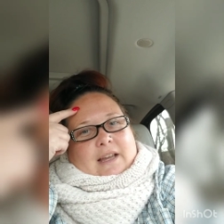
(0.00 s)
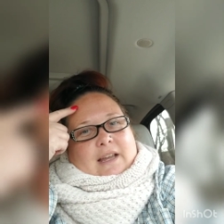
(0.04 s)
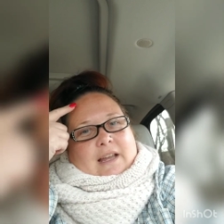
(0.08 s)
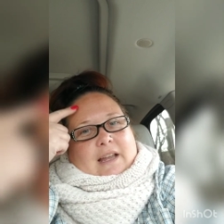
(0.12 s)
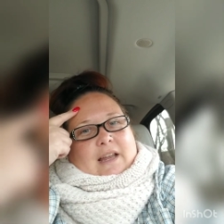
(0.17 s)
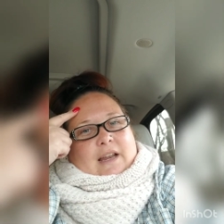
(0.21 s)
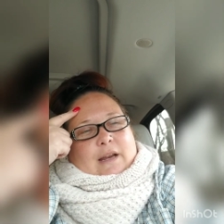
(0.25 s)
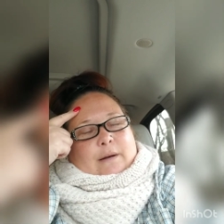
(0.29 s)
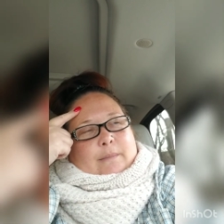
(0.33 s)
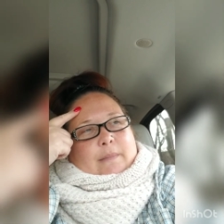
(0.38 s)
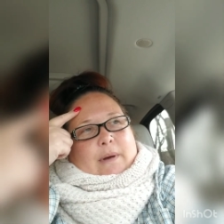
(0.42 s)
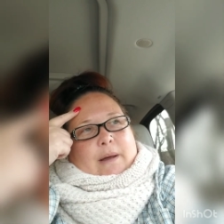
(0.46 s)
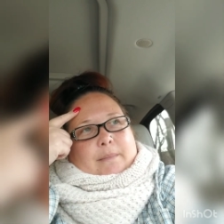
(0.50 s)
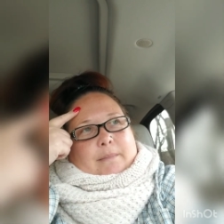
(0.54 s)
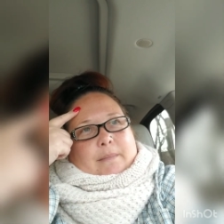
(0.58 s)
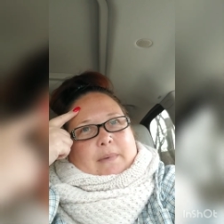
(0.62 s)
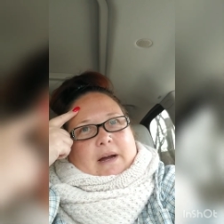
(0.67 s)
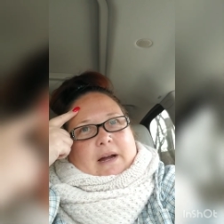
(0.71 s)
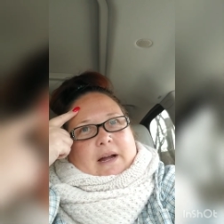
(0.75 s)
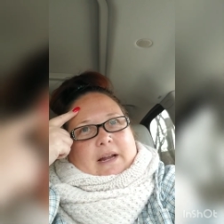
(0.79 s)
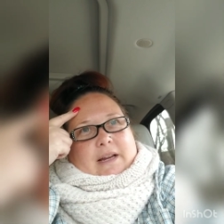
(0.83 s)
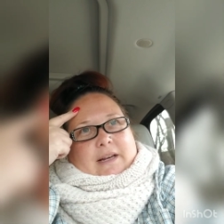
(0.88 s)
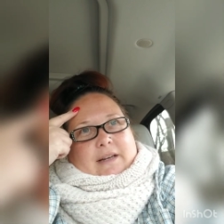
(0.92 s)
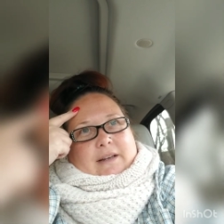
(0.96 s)
in my
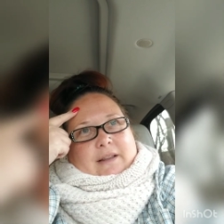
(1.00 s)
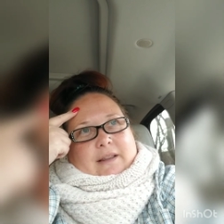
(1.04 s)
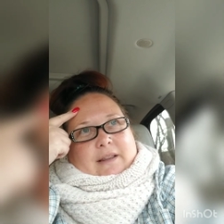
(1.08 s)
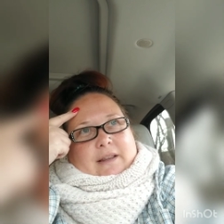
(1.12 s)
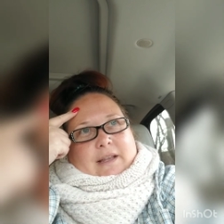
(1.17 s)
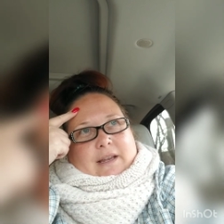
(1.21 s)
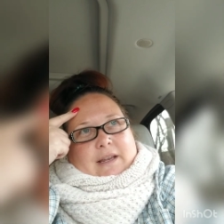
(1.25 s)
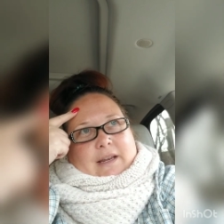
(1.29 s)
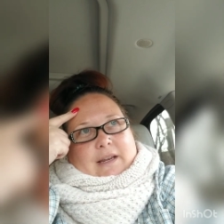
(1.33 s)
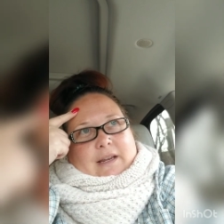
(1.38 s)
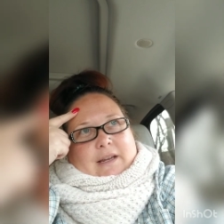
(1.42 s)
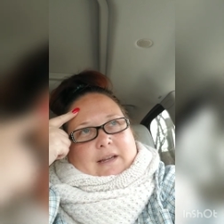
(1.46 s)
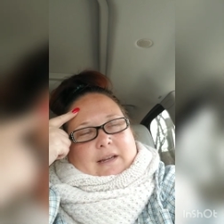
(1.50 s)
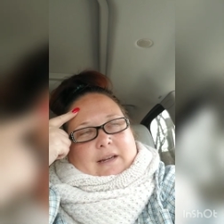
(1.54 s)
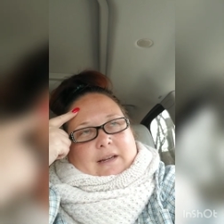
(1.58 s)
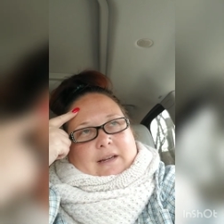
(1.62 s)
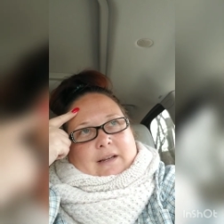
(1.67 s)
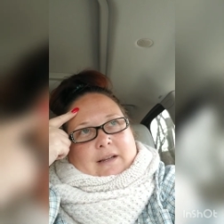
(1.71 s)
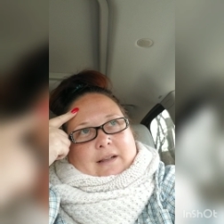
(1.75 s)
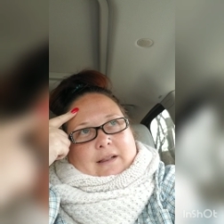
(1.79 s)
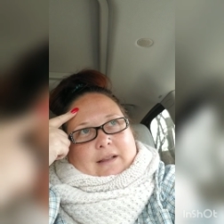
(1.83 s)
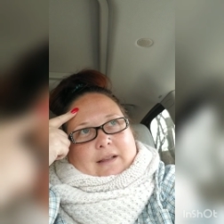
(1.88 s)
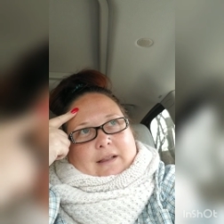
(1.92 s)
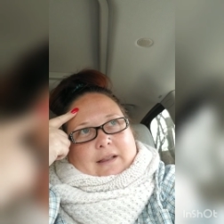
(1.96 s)
mind think
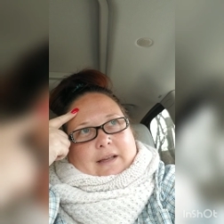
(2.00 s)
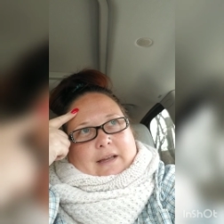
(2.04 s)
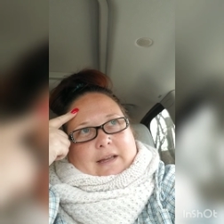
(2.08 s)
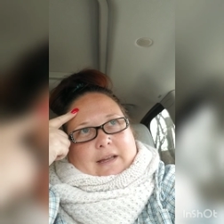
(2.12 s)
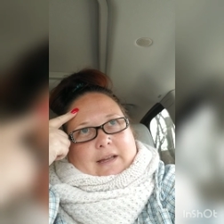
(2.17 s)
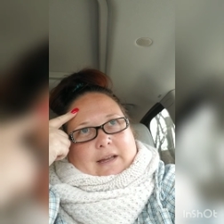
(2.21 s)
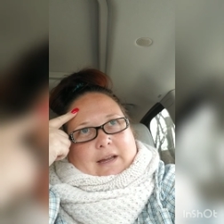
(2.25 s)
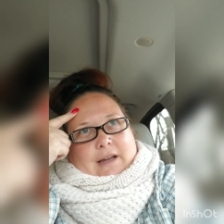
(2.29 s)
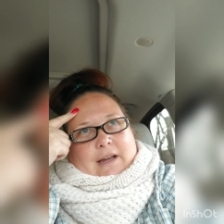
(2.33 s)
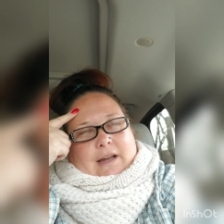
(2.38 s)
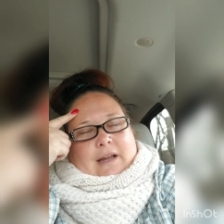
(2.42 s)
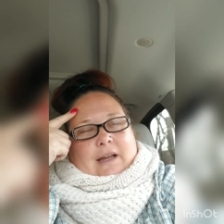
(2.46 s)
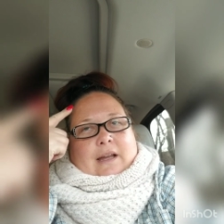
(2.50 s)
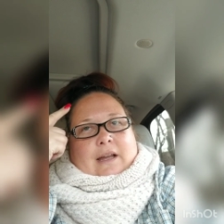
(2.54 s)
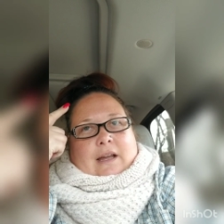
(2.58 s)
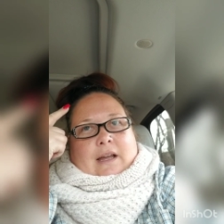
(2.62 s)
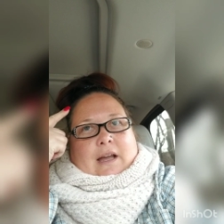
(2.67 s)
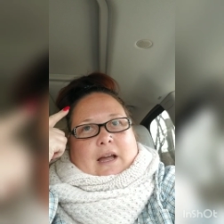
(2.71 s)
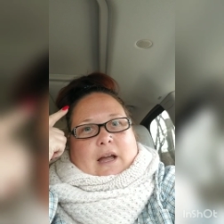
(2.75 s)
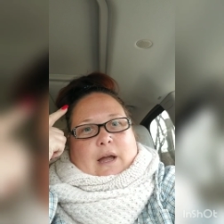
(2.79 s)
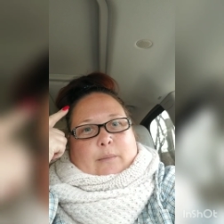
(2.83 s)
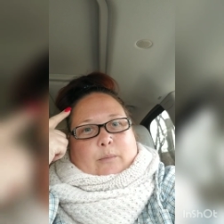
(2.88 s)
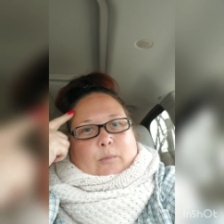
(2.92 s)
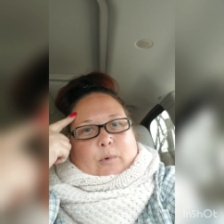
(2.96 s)
like
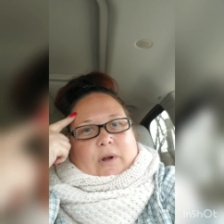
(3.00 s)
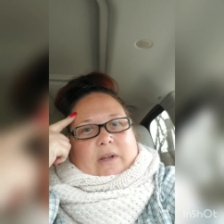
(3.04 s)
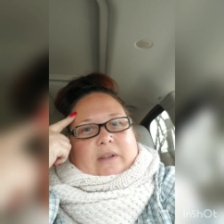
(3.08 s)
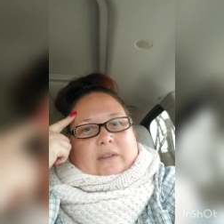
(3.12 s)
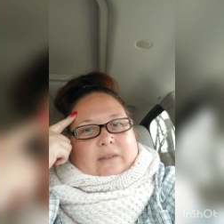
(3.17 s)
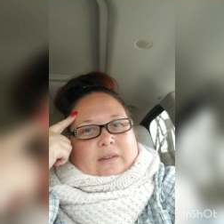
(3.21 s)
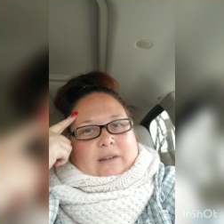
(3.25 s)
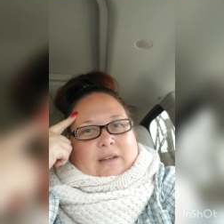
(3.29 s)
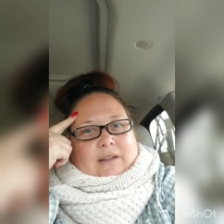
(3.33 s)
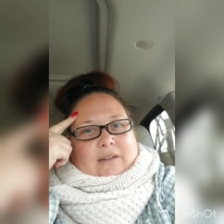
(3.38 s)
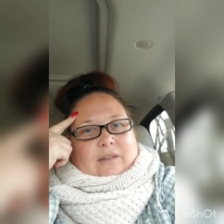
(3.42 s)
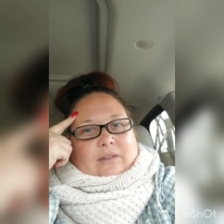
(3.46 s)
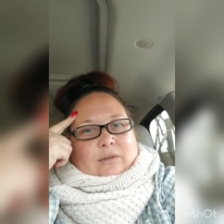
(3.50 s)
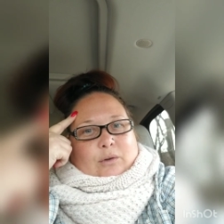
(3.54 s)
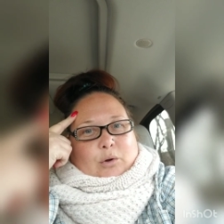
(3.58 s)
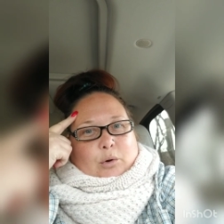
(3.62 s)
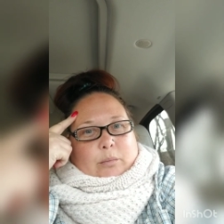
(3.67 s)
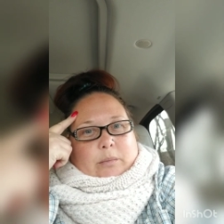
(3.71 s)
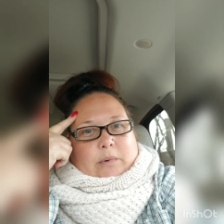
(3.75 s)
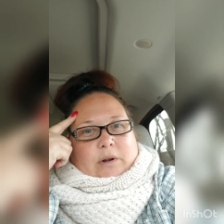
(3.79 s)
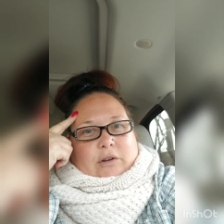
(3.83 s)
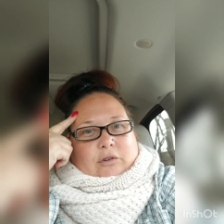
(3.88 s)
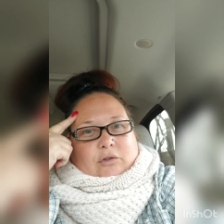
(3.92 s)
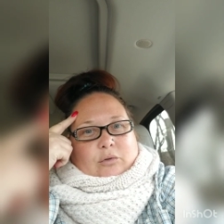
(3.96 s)
I'm wasting so
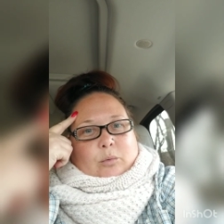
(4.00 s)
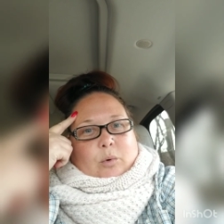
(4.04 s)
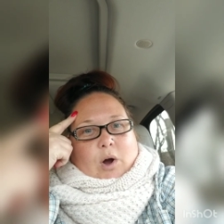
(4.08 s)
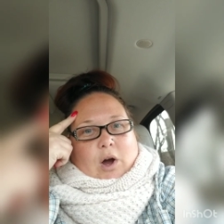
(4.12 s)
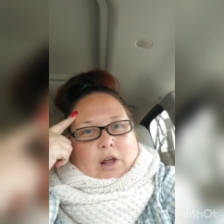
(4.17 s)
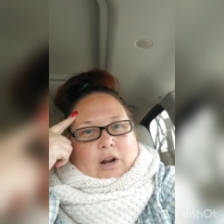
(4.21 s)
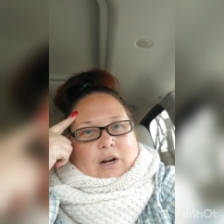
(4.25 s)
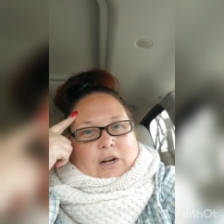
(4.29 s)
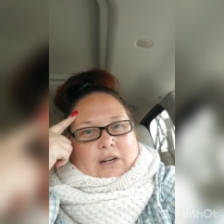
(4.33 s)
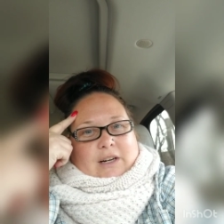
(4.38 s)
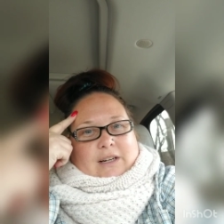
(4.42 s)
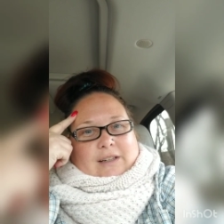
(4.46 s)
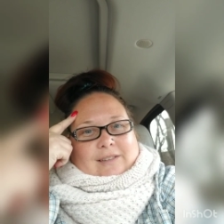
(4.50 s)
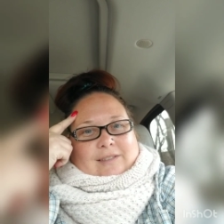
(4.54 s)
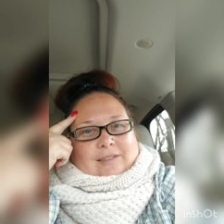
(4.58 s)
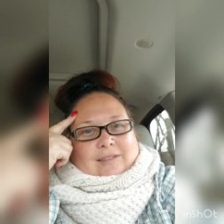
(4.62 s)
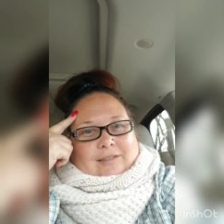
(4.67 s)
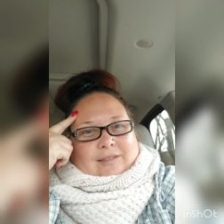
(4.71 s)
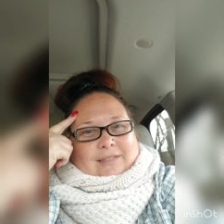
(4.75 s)
much water.